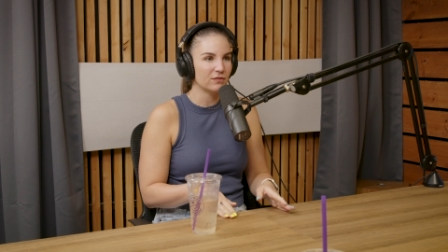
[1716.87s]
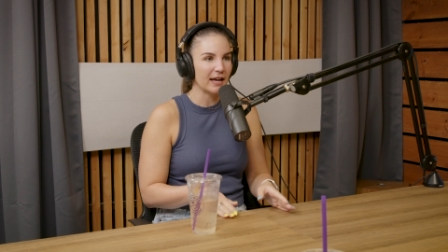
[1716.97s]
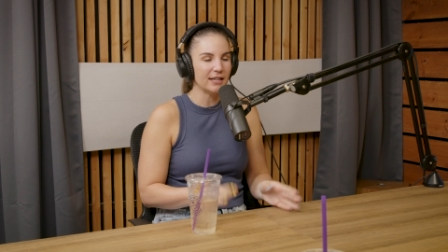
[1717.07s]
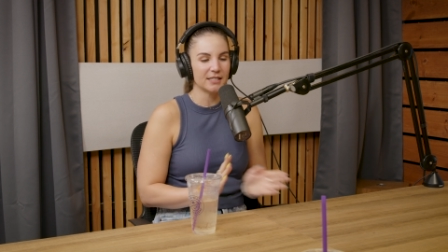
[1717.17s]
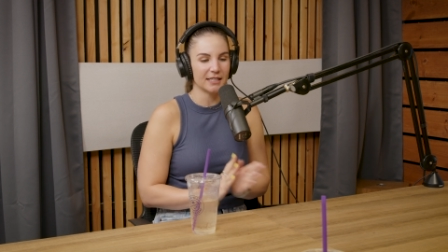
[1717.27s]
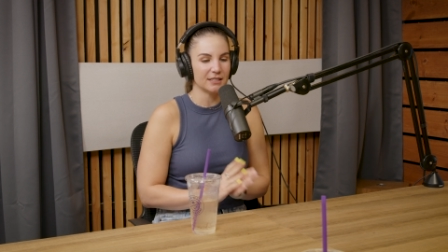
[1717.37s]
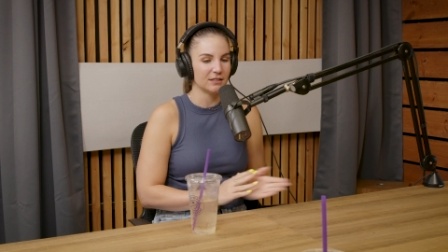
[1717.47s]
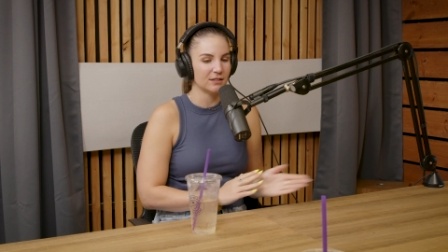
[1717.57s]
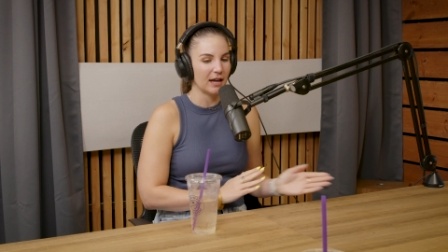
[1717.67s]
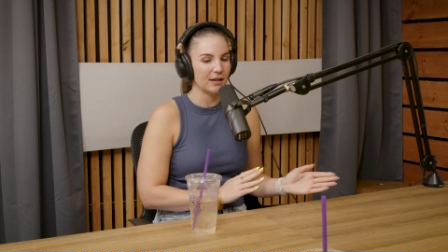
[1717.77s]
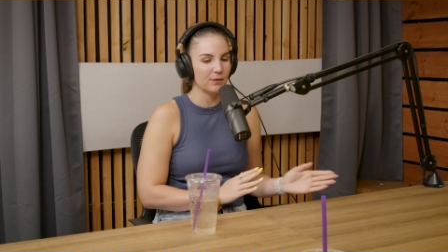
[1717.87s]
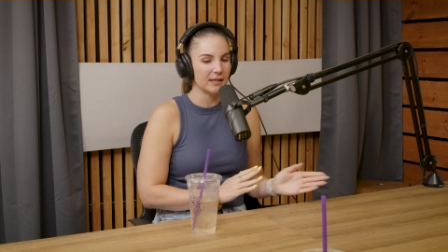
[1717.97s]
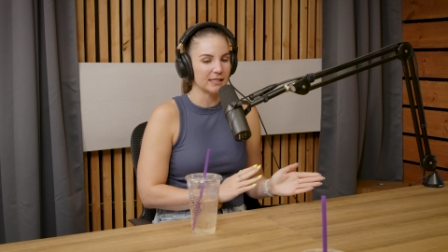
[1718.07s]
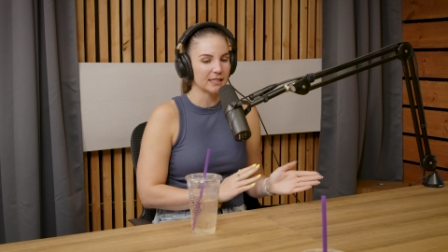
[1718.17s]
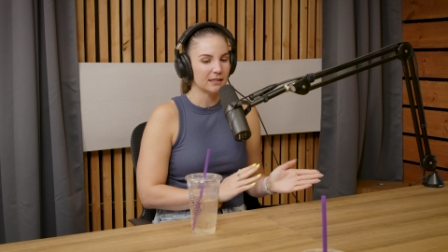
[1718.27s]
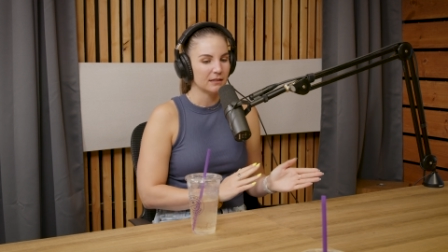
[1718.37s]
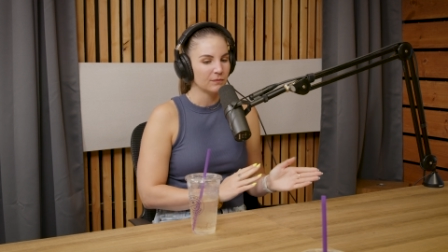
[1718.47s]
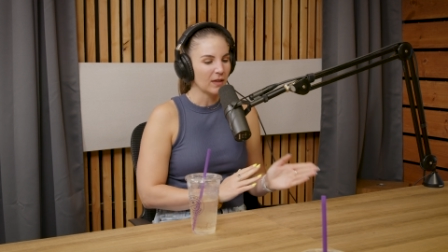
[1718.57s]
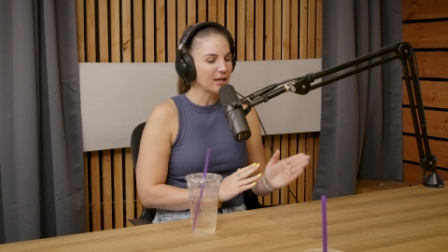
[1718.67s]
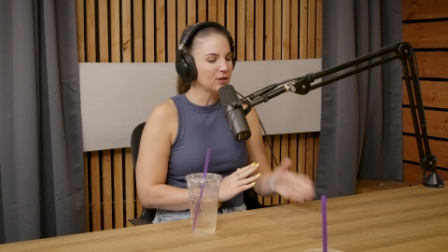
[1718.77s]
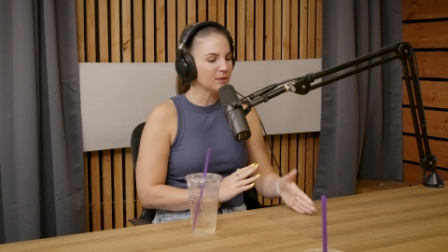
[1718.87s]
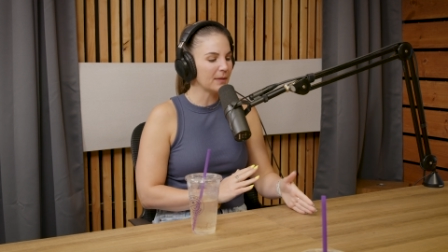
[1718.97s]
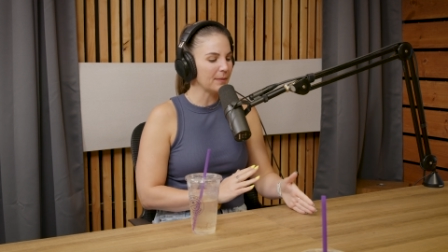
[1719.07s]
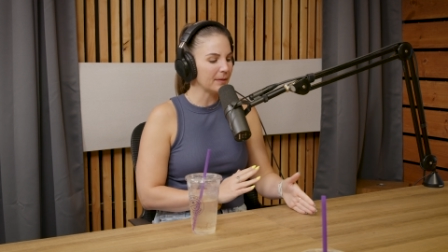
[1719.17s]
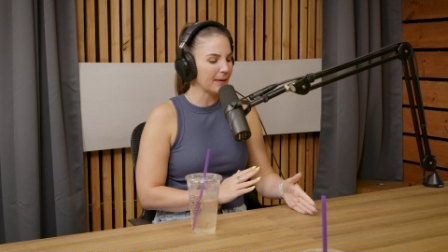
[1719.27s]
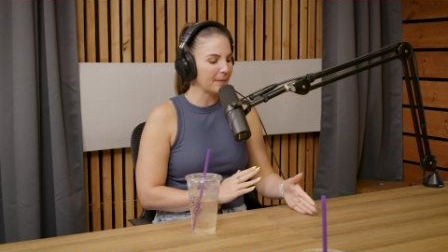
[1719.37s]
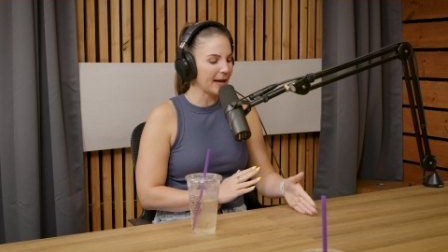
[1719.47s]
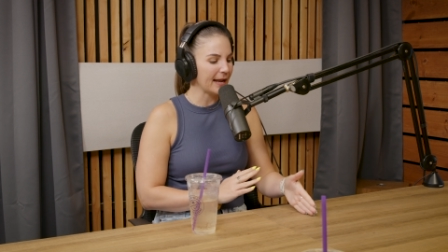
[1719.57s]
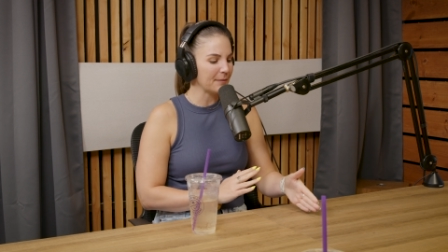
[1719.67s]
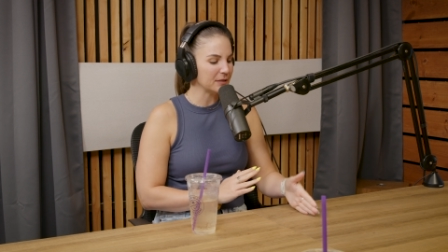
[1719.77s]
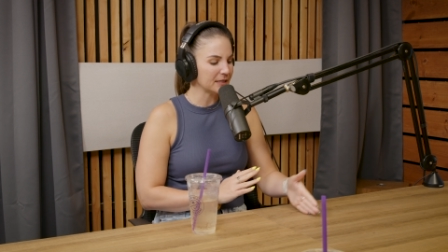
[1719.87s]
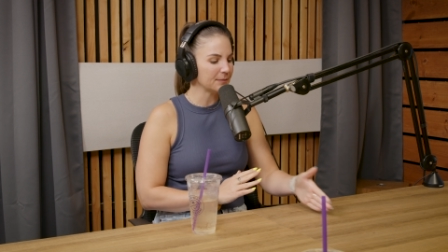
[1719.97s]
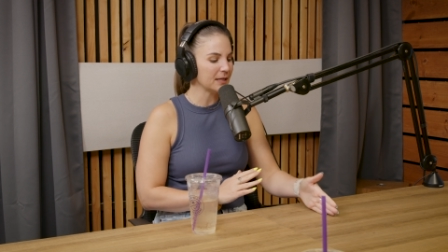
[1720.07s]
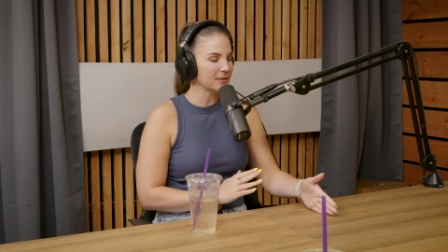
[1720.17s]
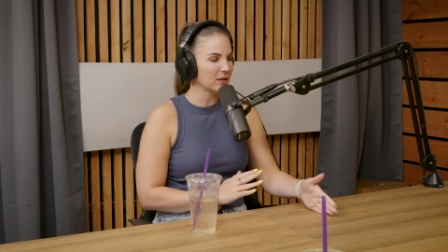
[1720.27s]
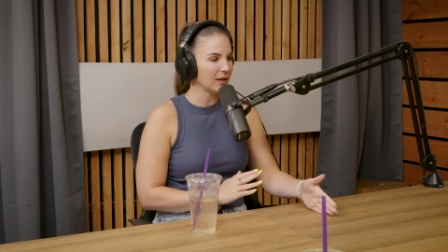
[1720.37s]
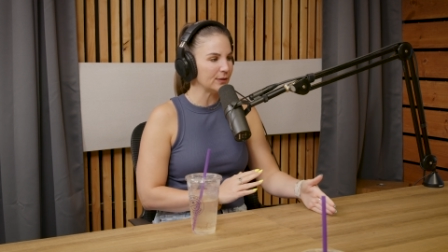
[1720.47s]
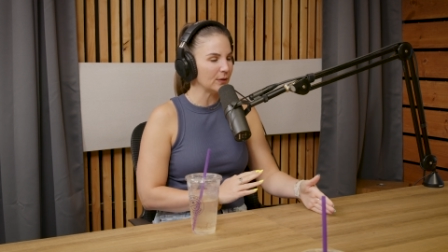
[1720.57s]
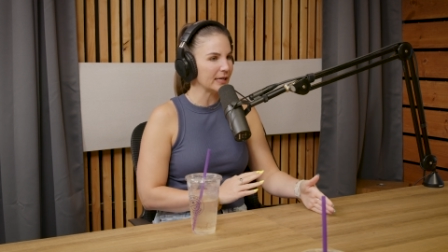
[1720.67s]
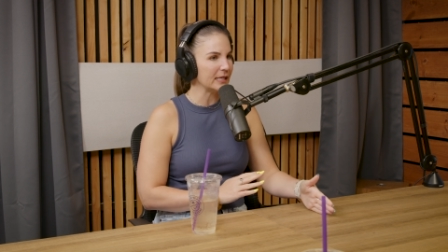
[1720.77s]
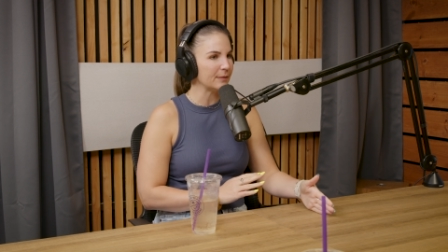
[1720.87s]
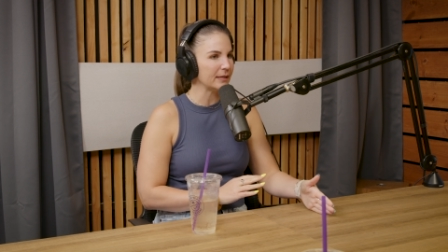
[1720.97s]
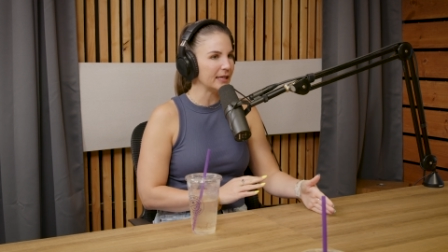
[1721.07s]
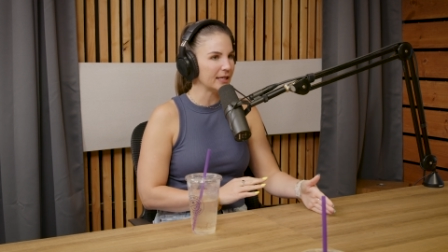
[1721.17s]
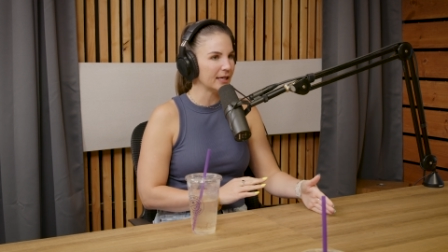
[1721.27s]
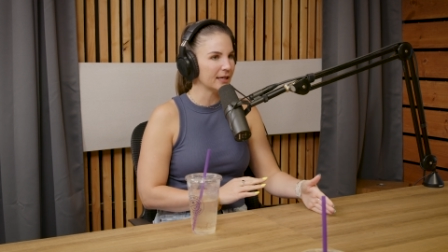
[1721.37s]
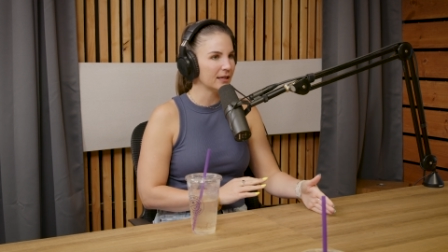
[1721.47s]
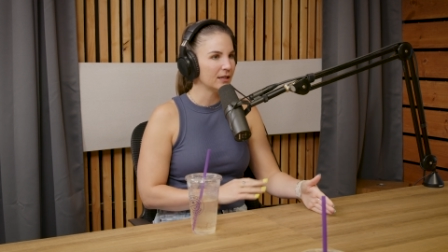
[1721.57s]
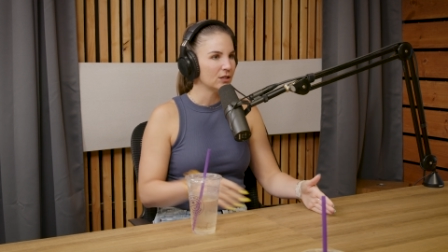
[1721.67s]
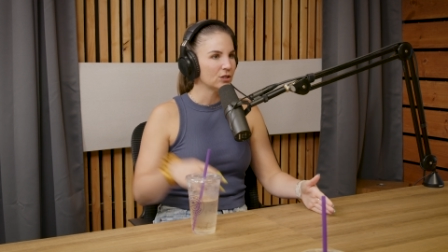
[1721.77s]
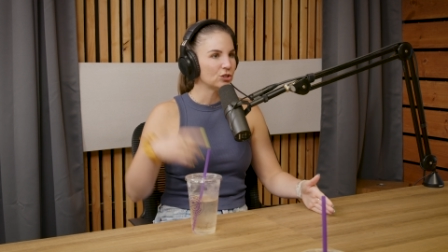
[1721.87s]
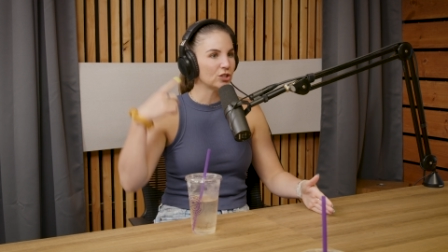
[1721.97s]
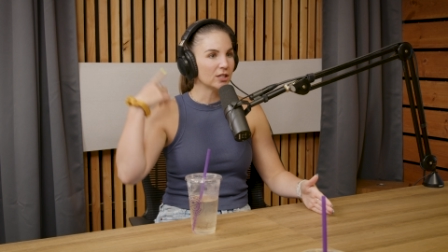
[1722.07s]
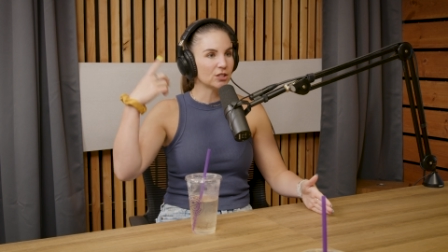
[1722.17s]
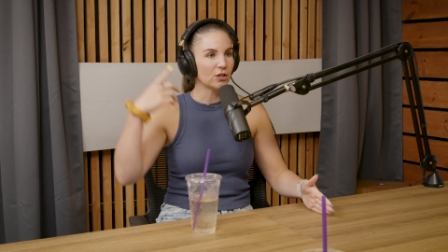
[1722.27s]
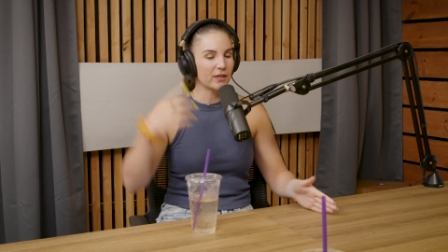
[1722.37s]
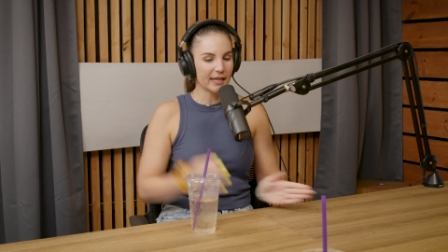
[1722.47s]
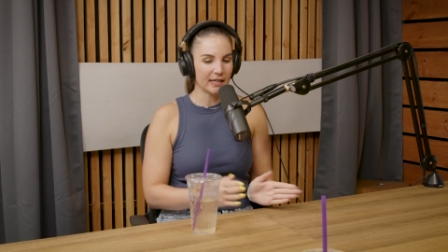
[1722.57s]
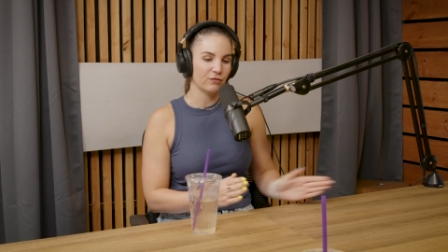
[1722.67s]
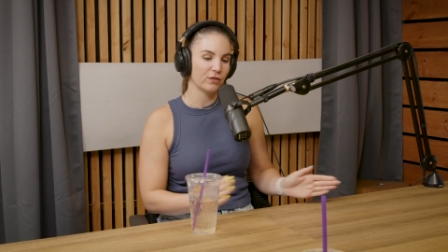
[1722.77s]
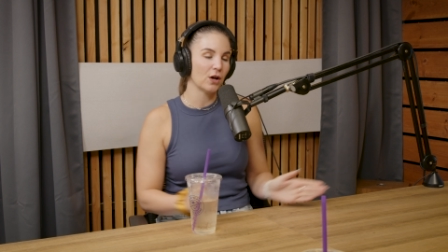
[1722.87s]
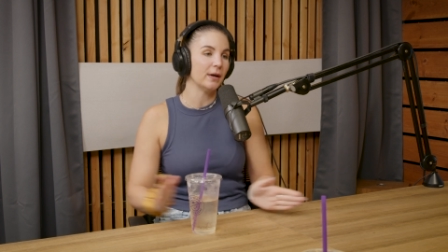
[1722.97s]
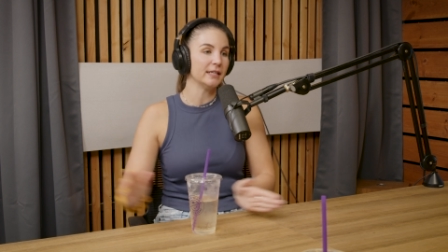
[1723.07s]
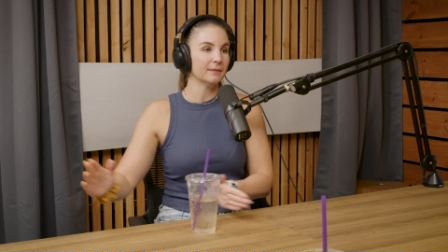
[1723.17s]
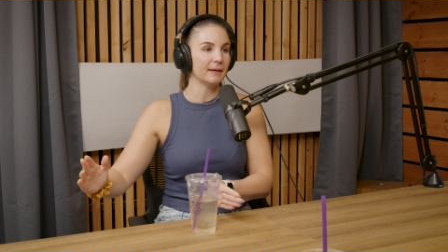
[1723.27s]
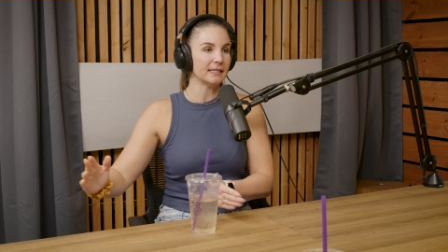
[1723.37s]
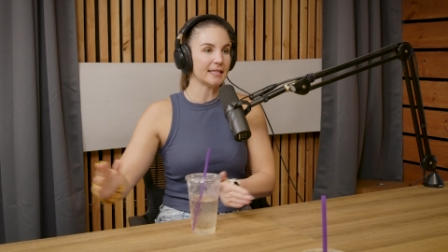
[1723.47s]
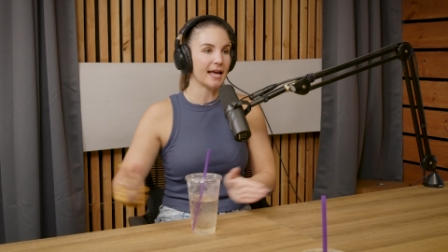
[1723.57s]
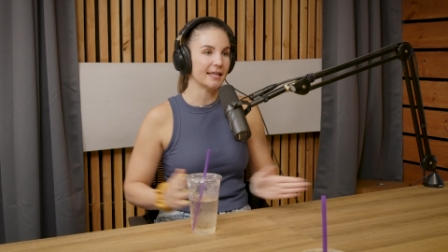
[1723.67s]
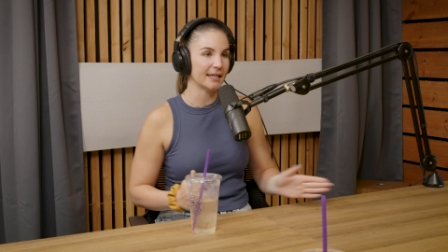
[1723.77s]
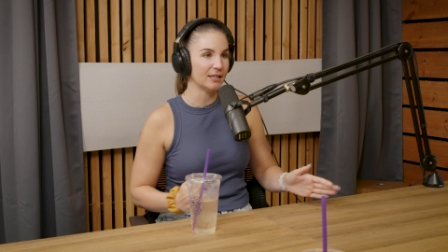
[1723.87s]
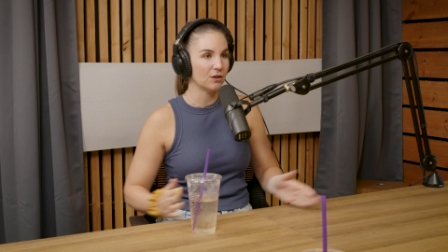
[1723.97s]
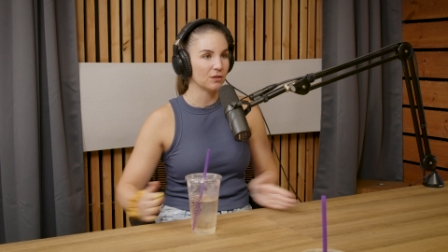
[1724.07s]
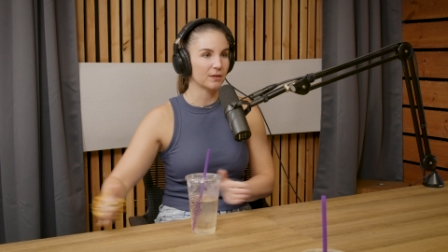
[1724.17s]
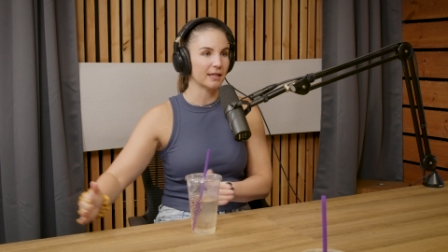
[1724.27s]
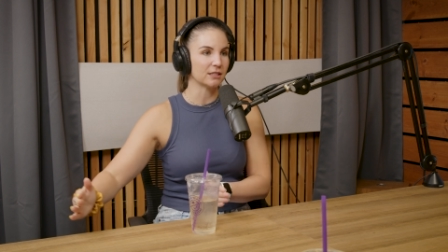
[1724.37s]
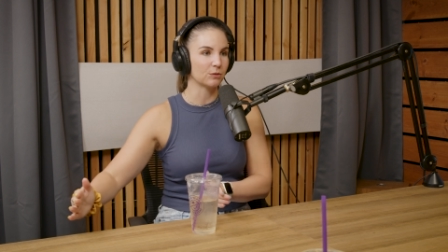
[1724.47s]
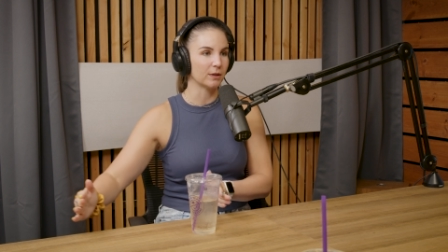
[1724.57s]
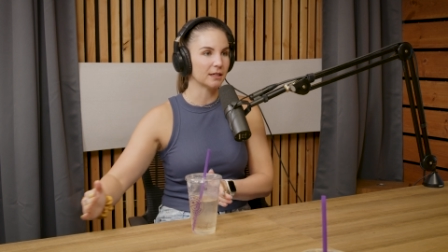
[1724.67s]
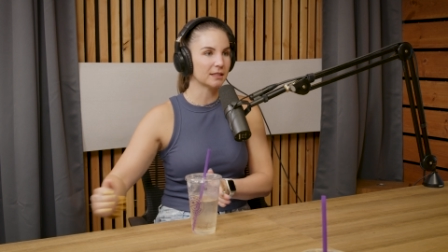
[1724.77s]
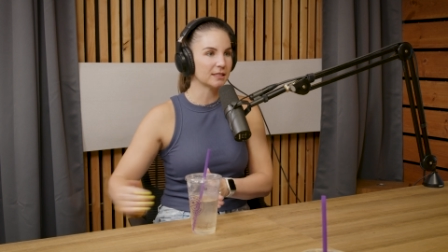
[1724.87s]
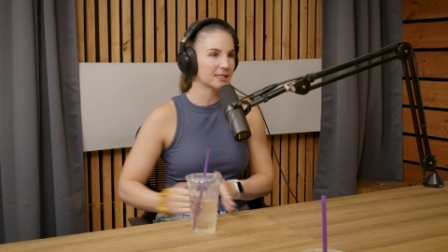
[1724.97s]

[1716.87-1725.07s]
I just like to, I know it might be a bad habit. Sometimes I like doing it in the beginning just so then I can flow into my set and I know the rest works.